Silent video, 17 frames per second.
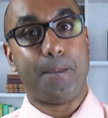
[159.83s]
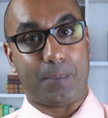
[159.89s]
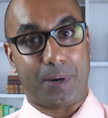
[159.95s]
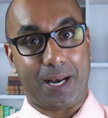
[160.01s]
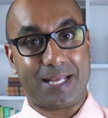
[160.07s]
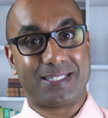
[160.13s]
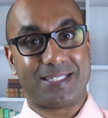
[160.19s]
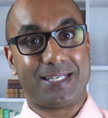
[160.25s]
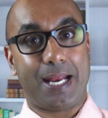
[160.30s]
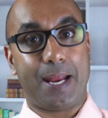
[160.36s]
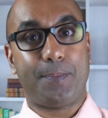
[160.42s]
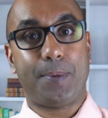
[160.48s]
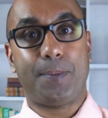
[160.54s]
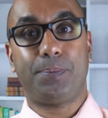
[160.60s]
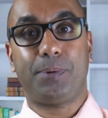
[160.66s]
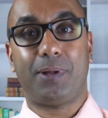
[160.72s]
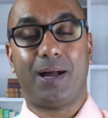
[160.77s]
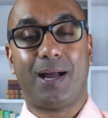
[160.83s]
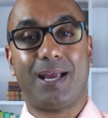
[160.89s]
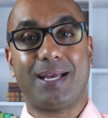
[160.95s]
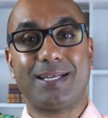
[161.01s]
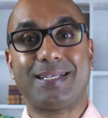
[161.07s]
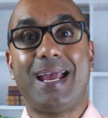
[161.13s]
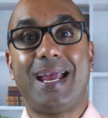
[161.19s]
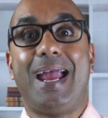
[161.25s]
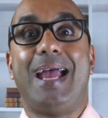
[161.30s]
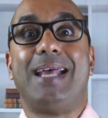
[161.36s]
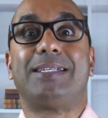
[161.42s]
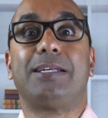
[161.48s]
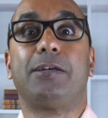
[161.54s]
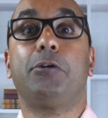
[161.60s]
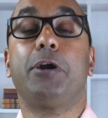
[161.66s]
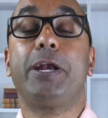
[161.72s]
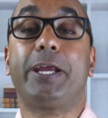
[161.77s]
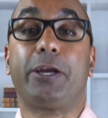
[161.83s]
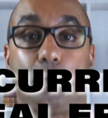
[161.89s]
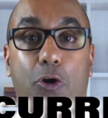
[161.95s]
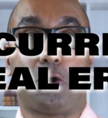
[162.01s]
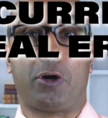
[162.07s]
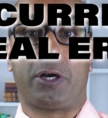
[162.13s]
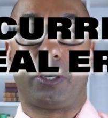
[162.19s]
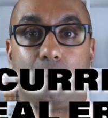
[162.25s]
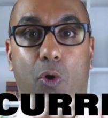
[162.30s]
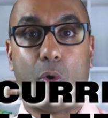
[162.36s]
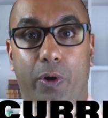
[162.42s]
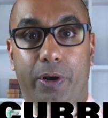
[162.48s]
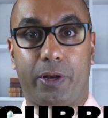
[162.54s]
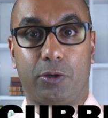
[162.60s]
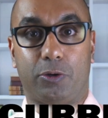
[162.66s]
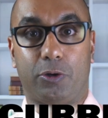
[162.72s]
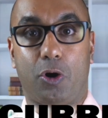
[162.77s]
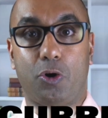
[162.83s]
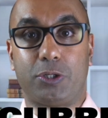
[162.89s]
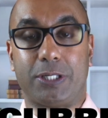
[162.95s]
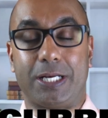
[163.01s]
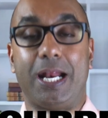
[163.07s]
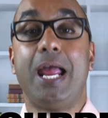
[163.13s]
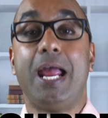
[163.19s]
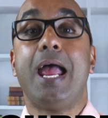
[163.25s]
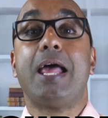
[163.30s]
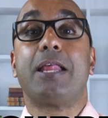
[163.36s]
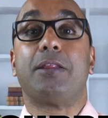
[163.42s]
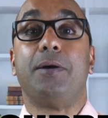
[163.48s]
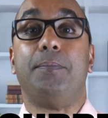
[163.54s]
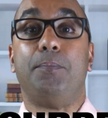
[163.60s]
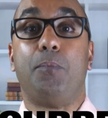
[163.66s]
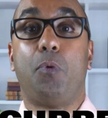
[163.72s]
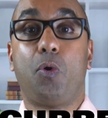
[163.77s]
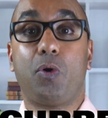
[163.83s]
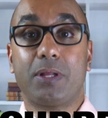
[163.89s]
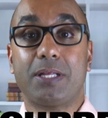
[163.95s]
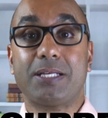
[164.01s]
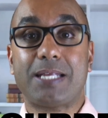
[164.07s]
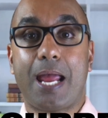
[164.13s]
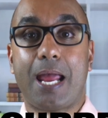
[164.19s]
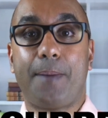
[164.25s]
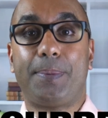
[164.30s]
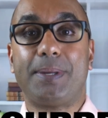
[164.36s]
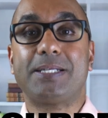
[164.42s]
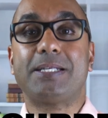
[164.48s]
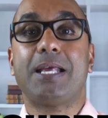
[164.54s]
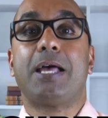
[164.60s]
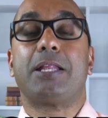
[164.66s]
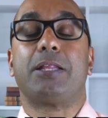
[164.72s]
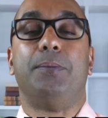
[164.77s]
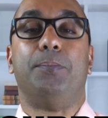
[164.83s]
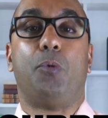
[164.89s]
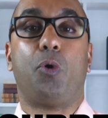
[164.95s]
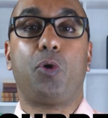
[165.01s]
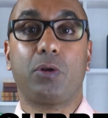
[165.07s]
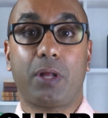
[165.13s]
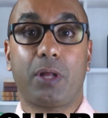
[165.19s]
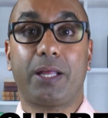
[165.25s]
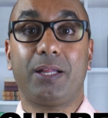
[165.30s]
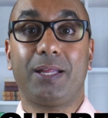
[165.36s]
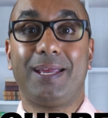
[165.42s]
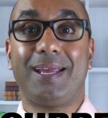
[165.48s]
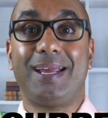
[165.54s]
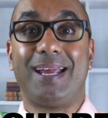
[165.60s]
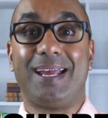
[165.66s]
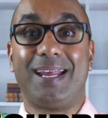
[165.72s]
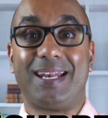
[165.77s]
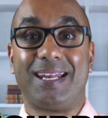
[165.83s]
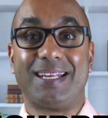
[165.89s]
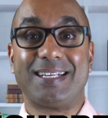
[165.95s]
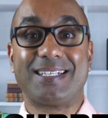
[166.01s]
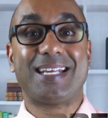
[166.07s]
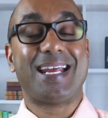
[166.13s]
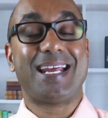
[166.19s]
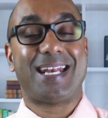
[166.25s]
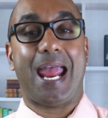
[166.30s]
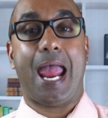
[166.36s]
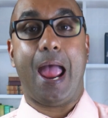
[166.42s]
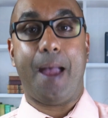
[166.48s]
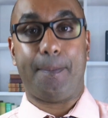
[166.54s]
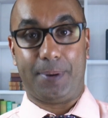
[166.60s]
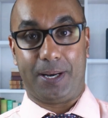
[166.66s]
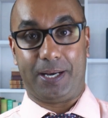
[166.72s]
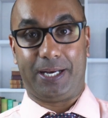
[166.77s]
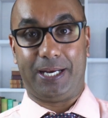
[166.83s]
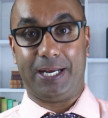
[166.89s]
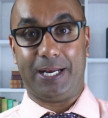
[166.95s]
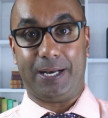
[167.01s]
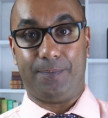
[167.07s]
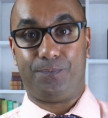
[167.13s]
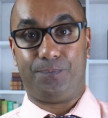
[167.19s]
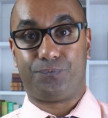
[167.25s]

But as the name implies, it's a recurrent corneal erosion. The more this happens, the more likely it is to happen again.